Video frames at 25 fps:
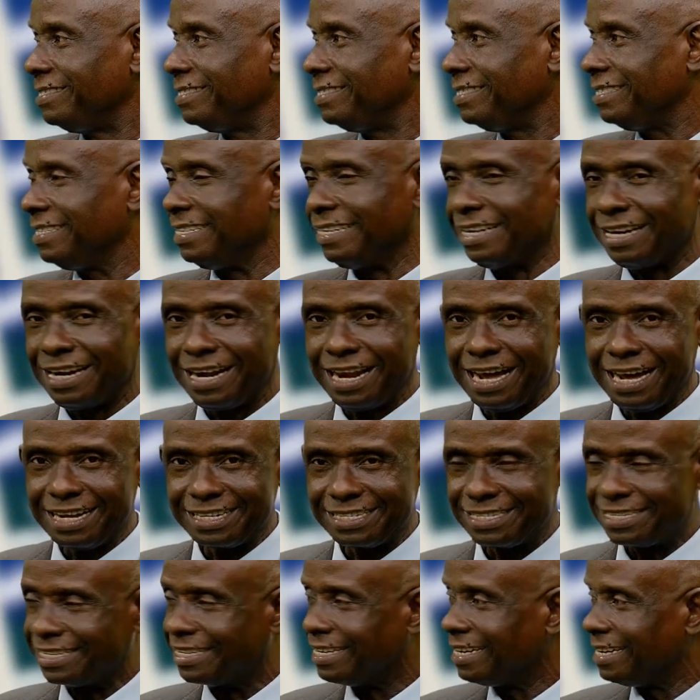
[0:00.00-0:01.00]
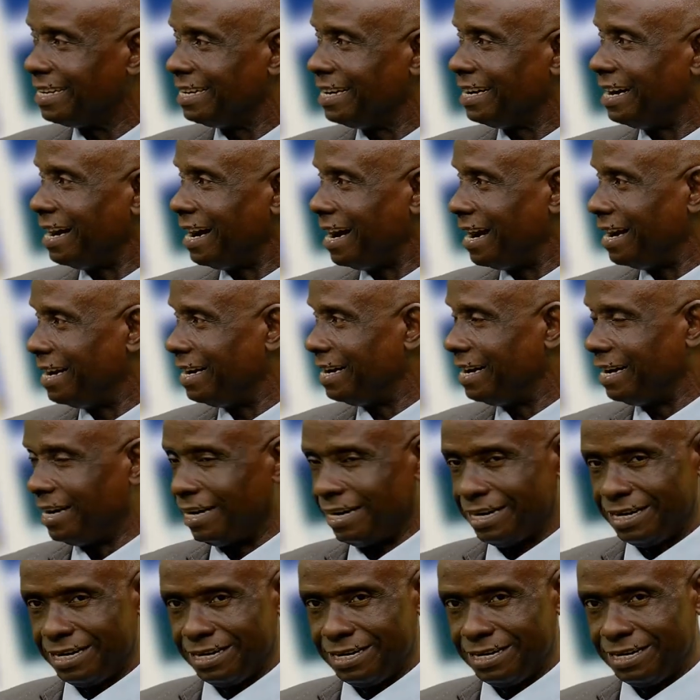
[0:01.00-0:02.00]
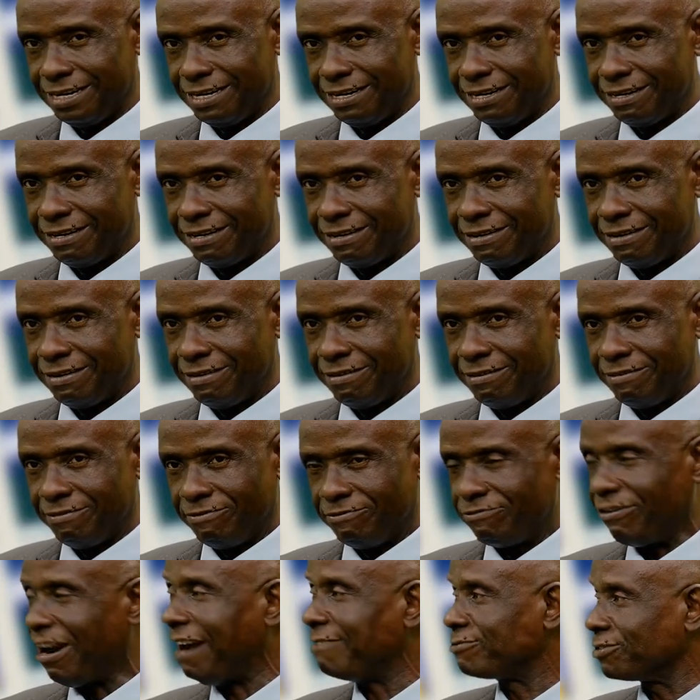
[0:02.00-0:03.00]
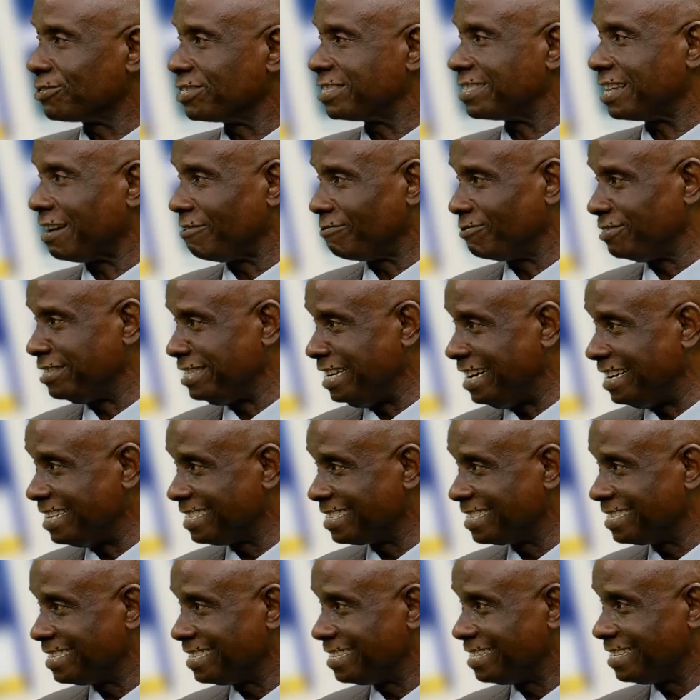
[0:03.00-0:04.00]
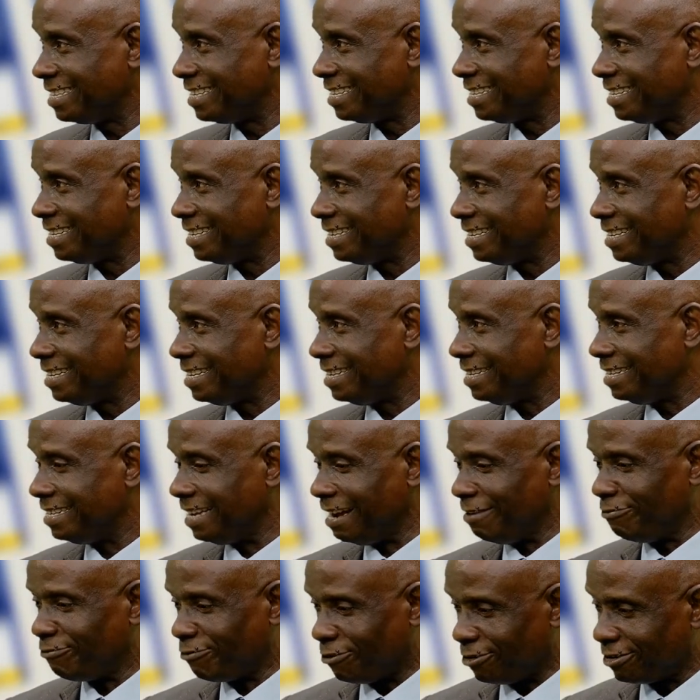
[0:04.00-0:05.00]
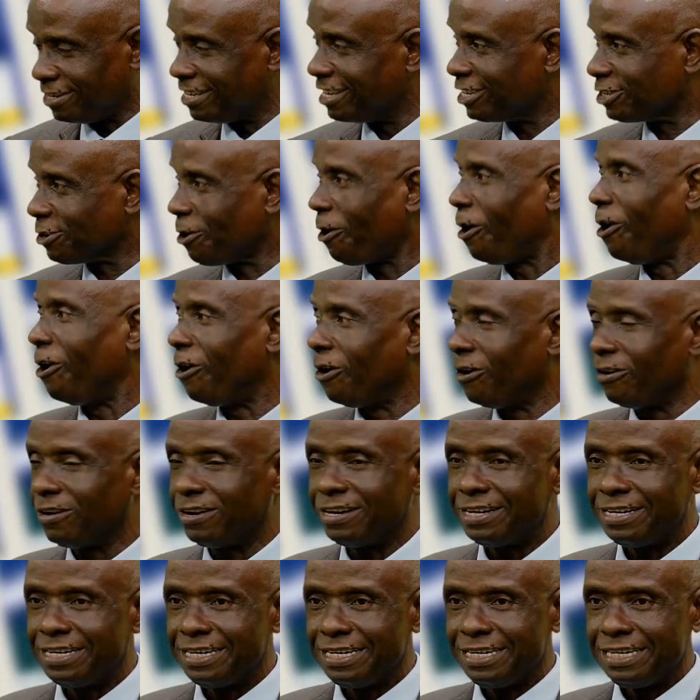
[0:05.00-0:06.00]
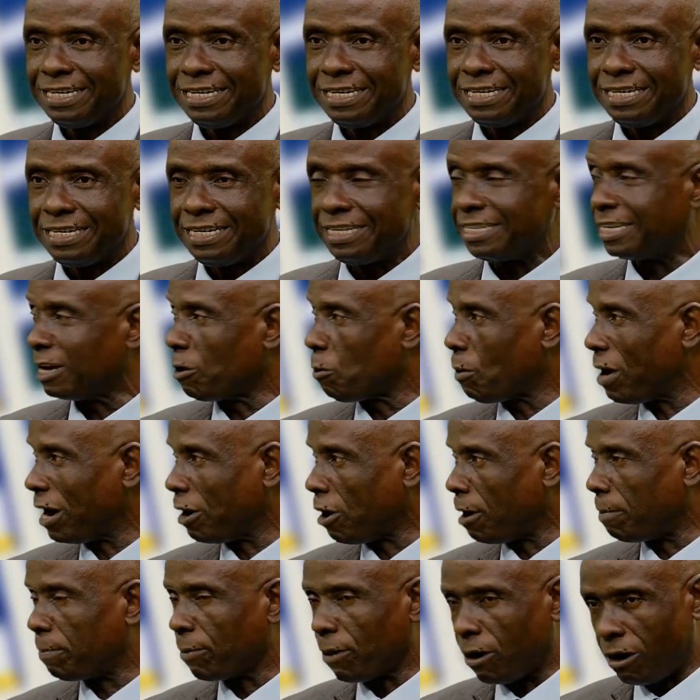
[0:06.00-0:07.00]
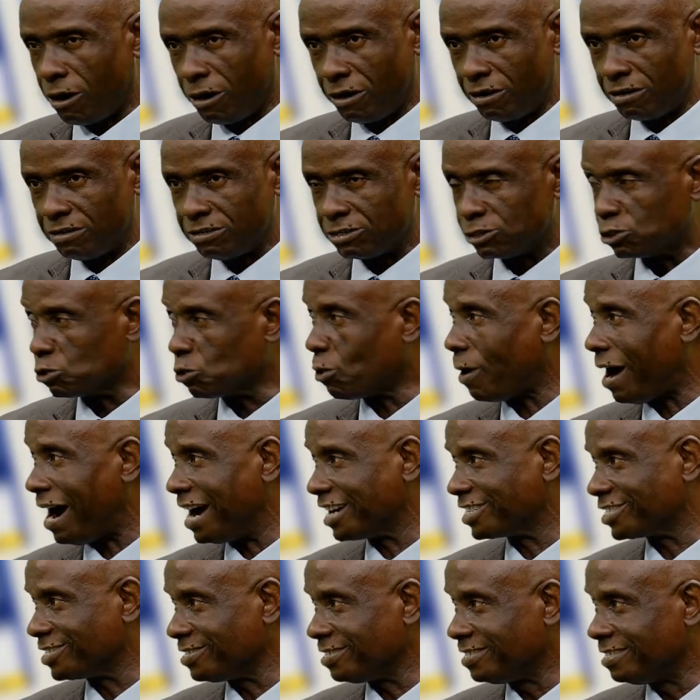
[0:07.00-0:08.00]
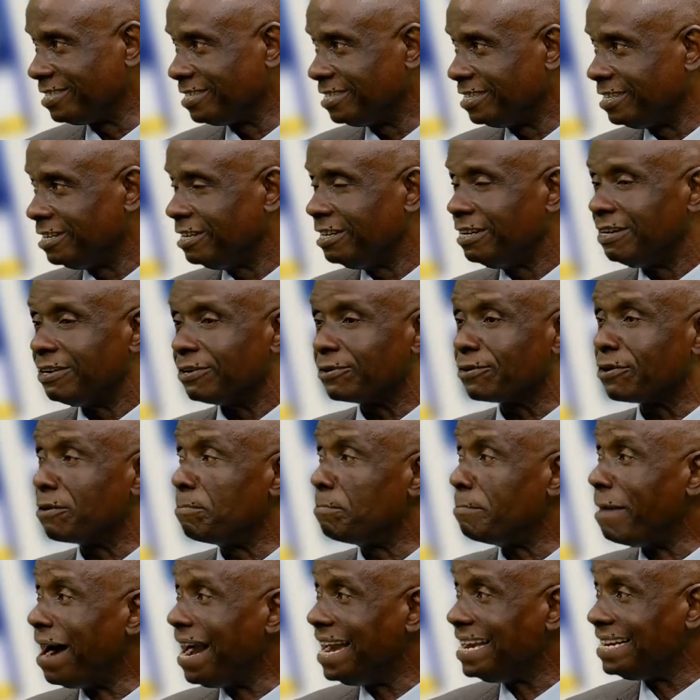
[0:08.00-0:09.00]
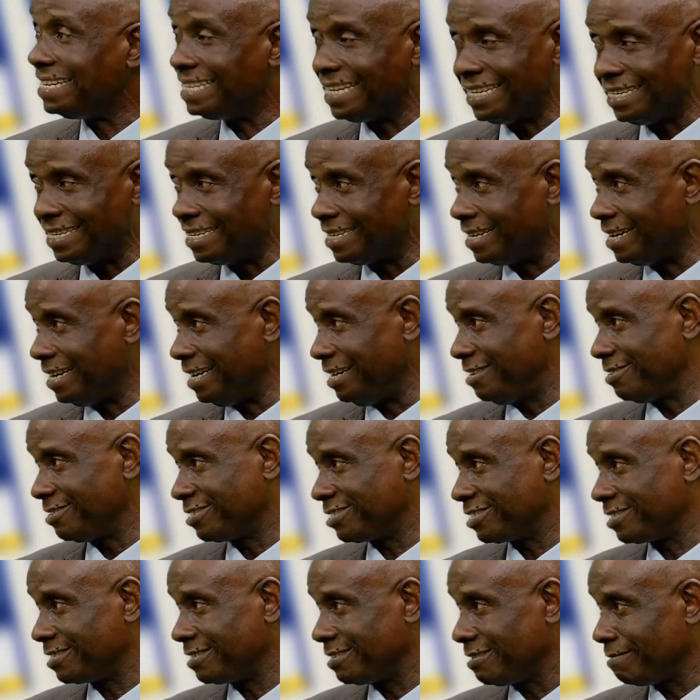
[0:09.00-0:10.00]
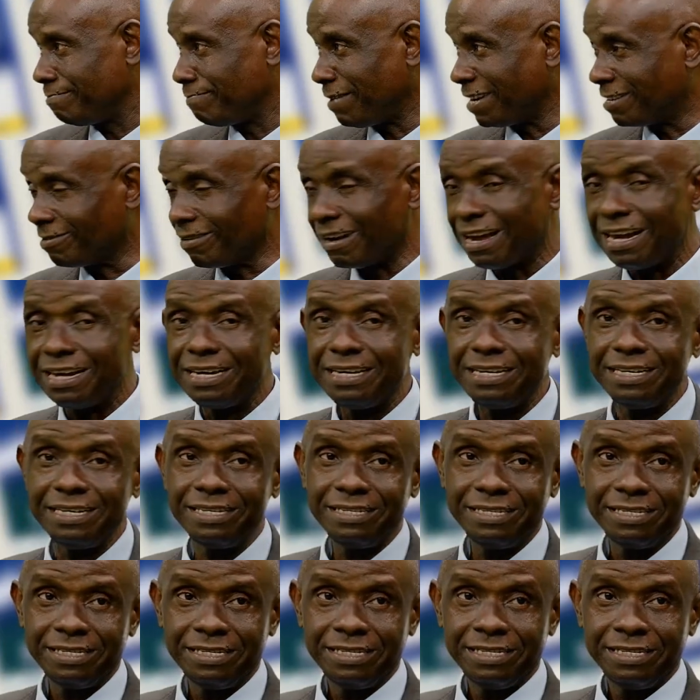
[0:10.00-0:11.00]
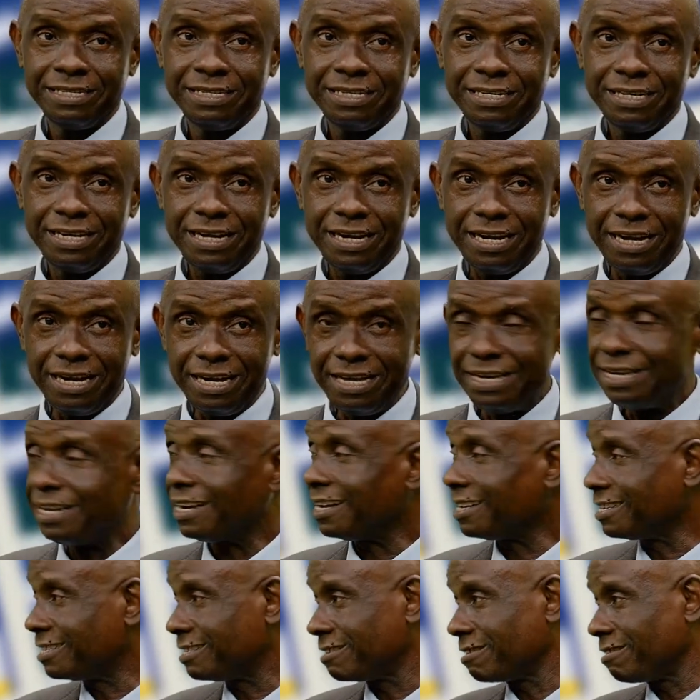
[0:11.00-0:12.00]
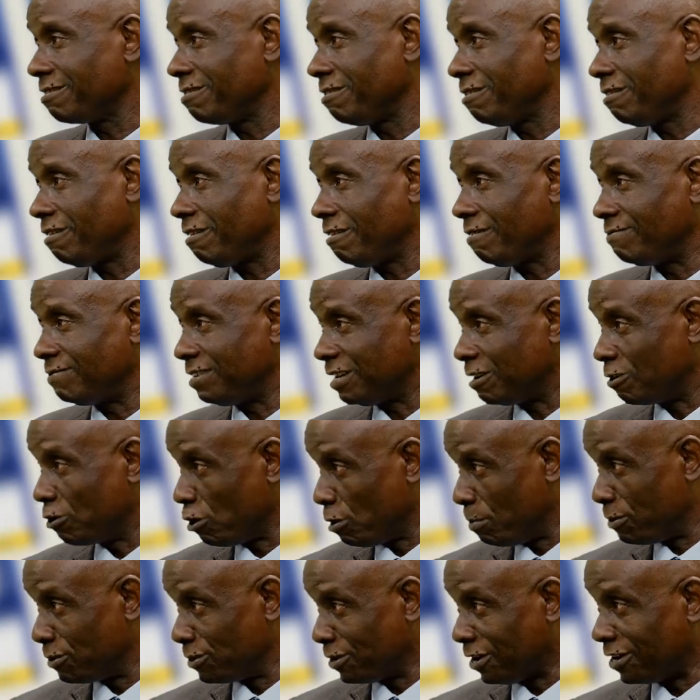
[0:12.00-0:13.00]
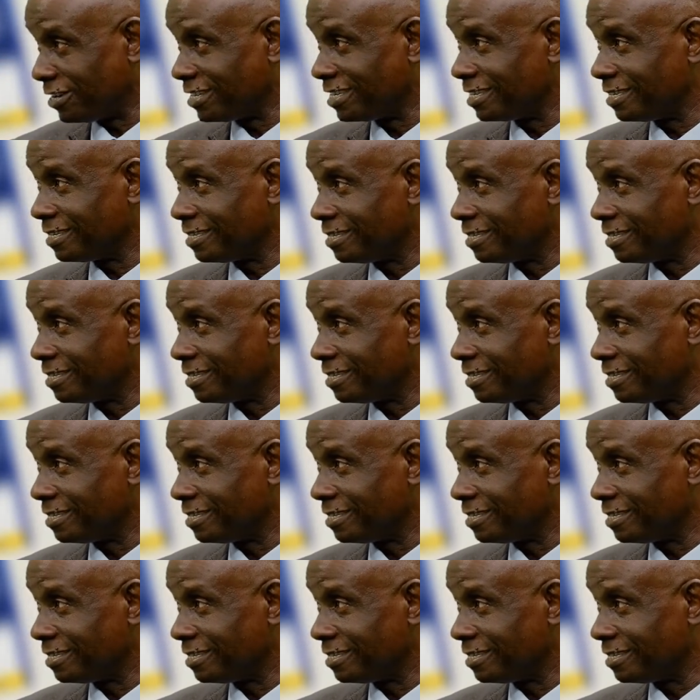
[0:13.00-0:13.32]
in the last 5 to 7 years. Therefore, this call is a wake-up call to action, reminding leaders, particularly leaders of the global north,